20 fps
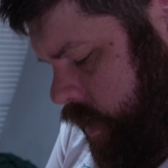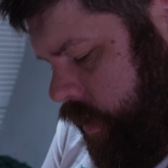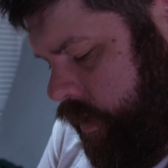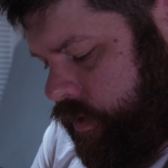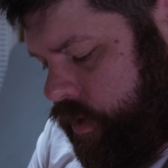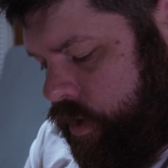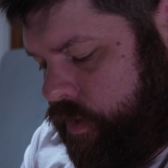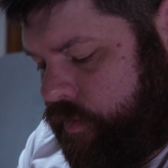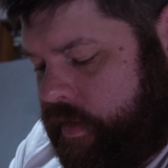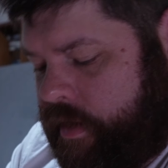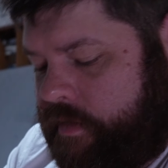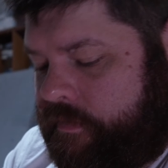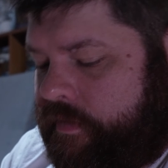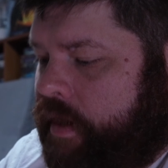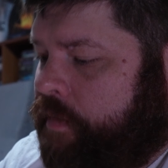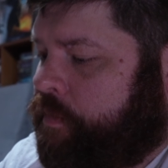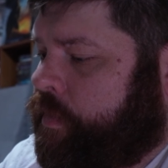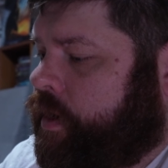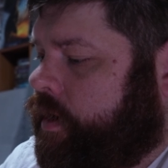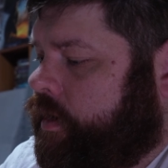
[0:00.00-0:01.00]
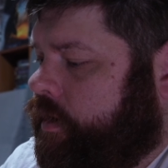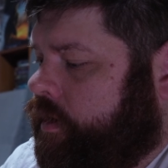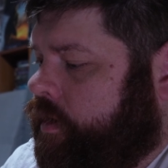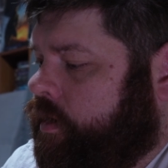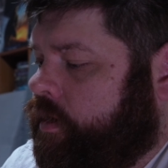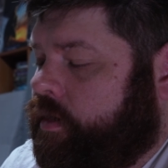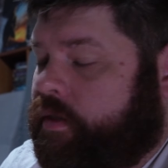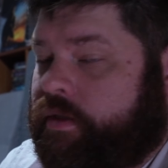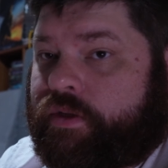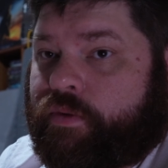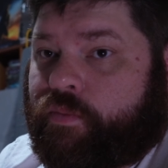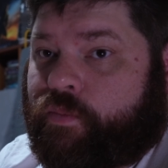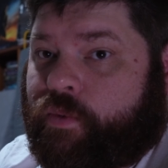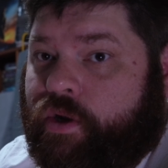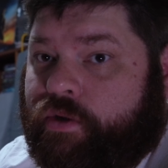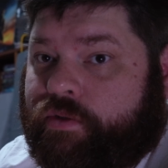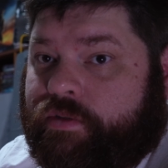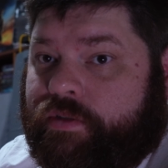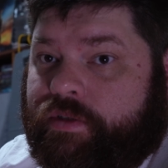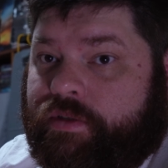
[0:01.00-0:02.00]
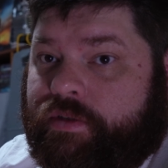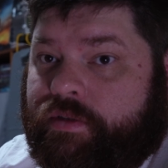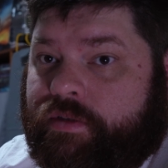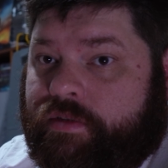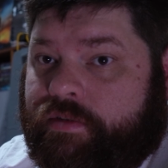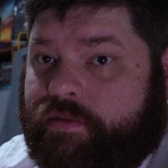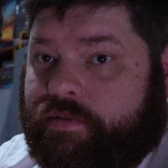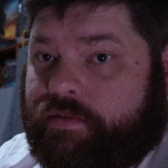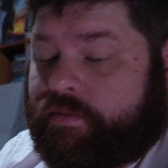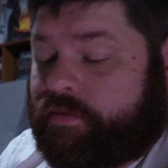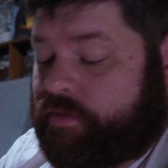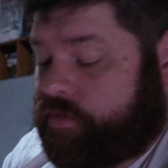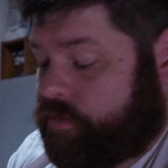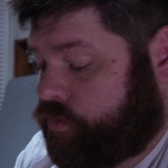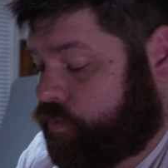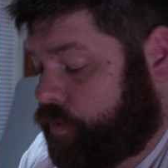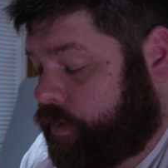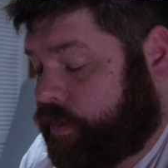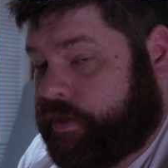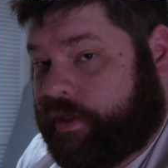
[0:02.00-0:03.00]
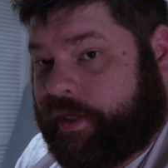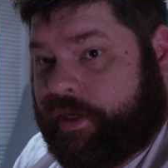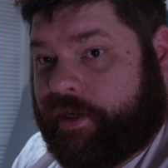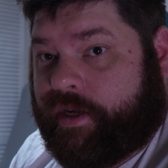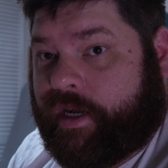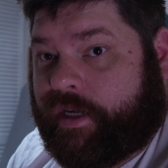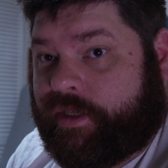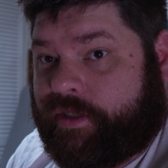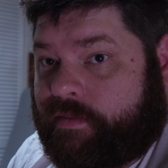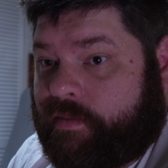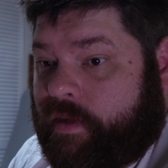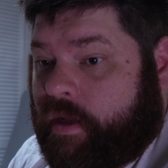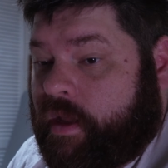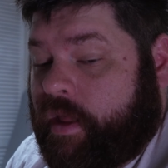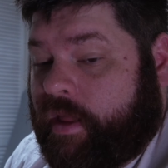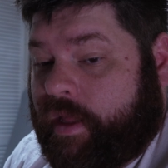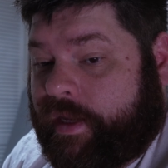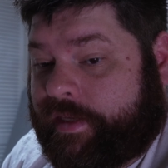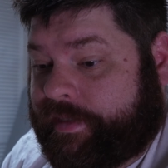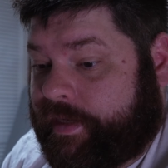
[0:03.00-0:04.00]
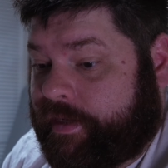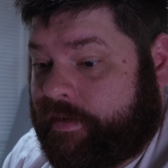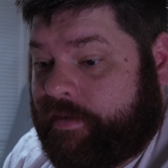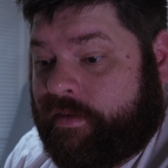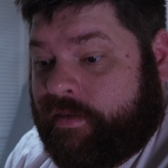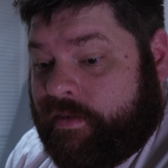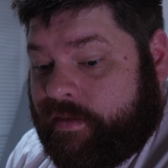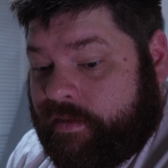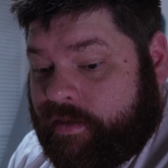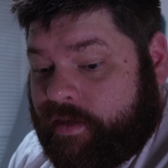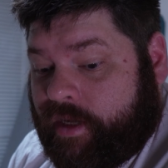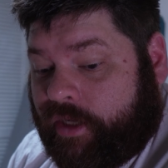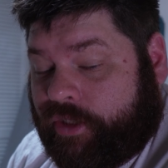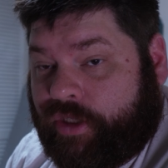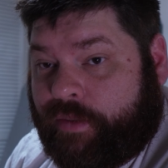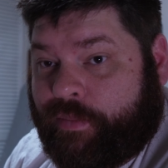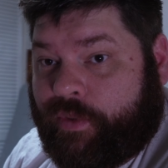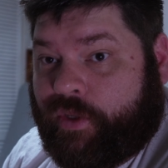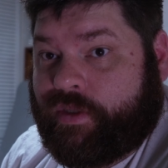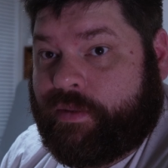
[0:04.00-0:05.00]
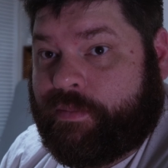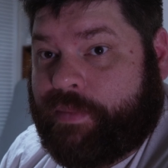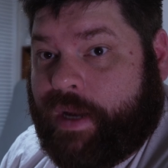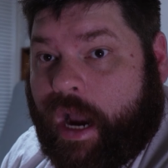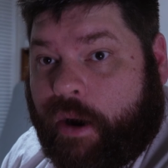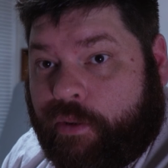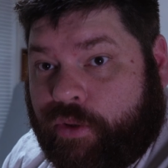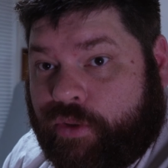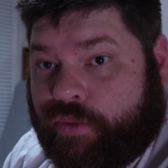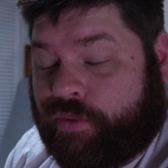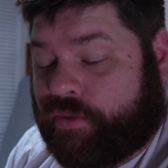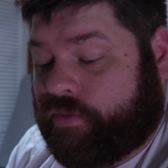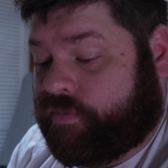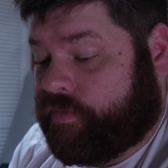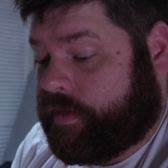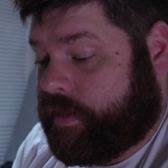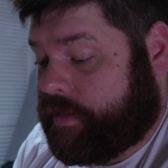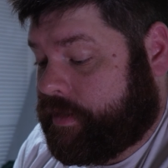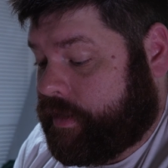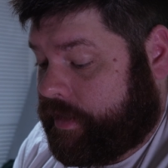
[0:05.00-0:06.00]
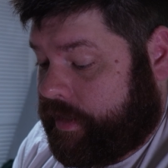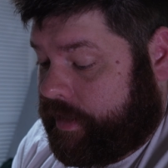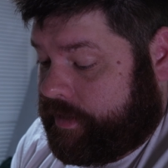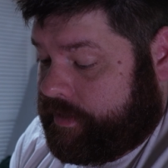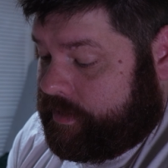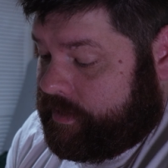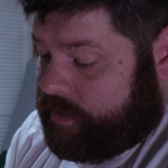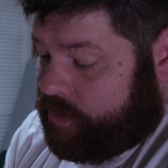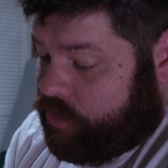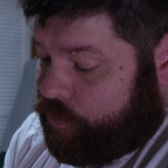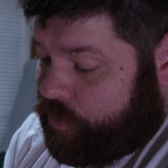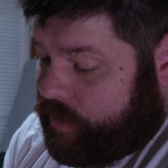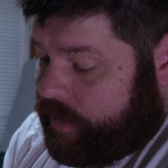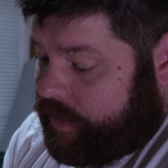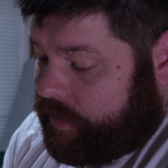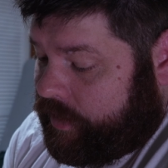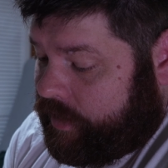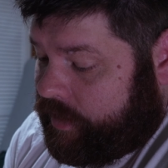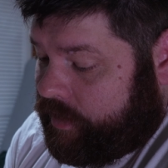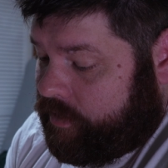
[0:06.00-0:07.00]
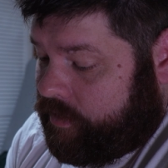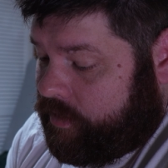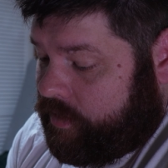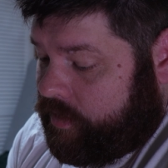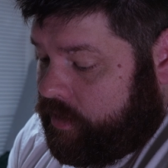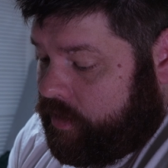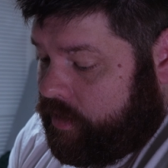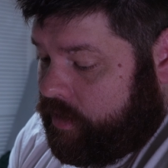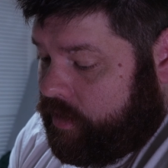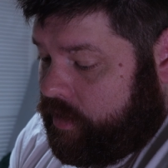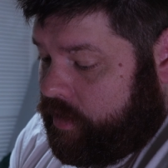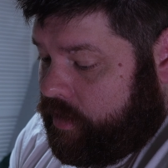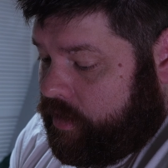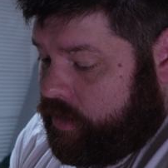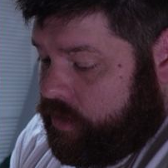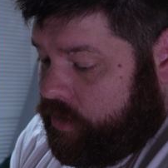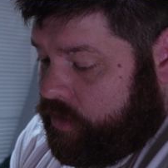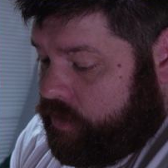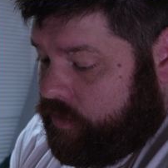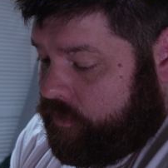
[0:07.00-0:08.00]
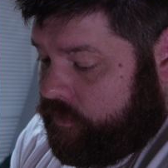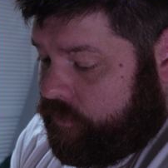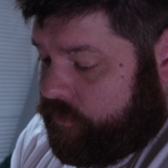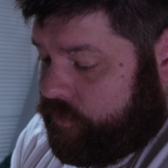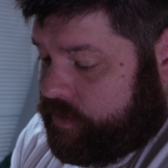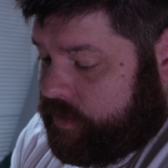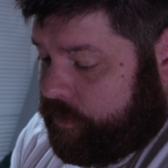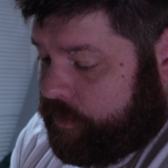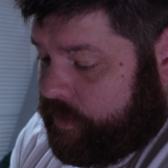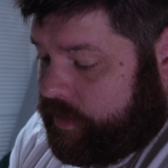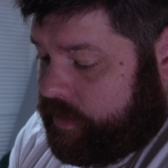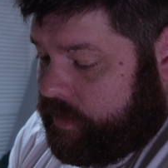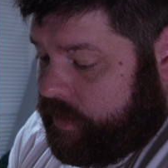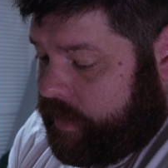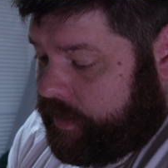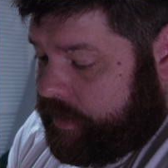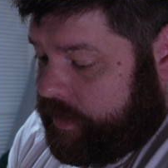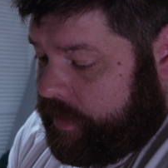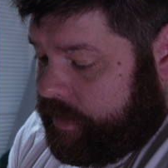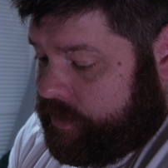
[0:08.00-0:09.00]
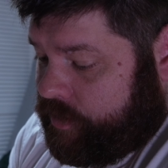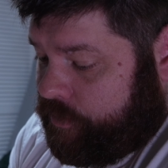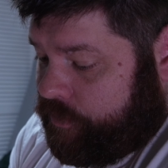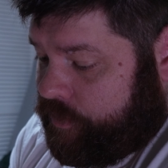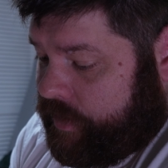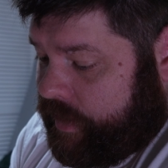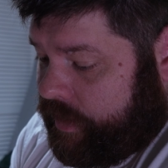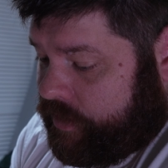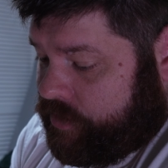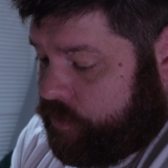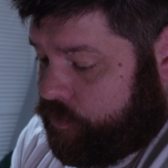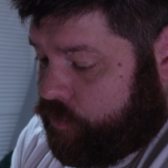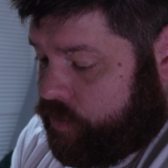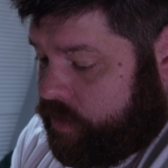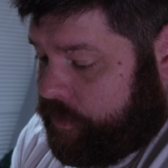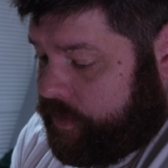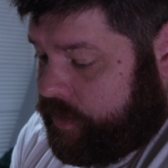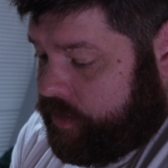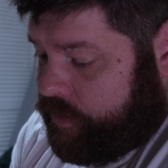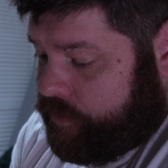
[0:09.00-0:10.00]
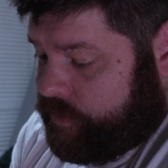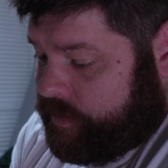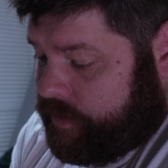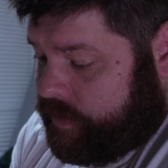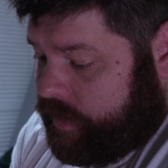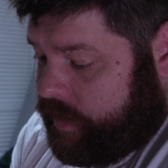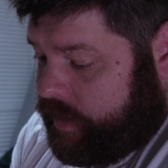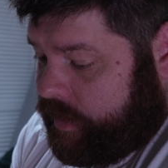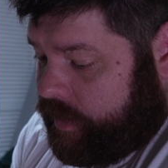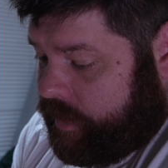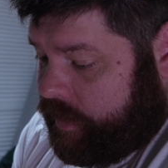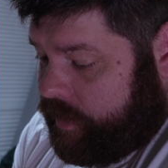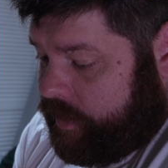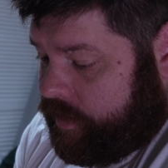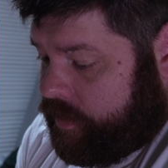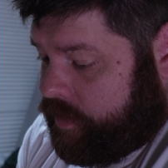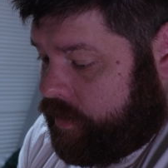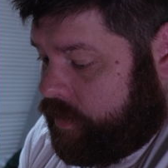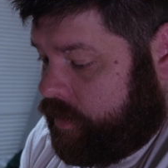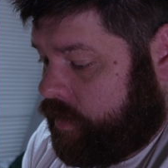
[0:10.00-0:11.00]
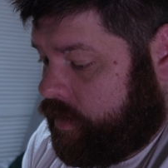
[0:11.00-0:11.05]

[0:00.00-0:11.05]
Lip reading: So I've got my DeWalt drill here. I said I shouldn't be using power tools for this. I think it's a terrible idea. For something like this, you potentially want to be using a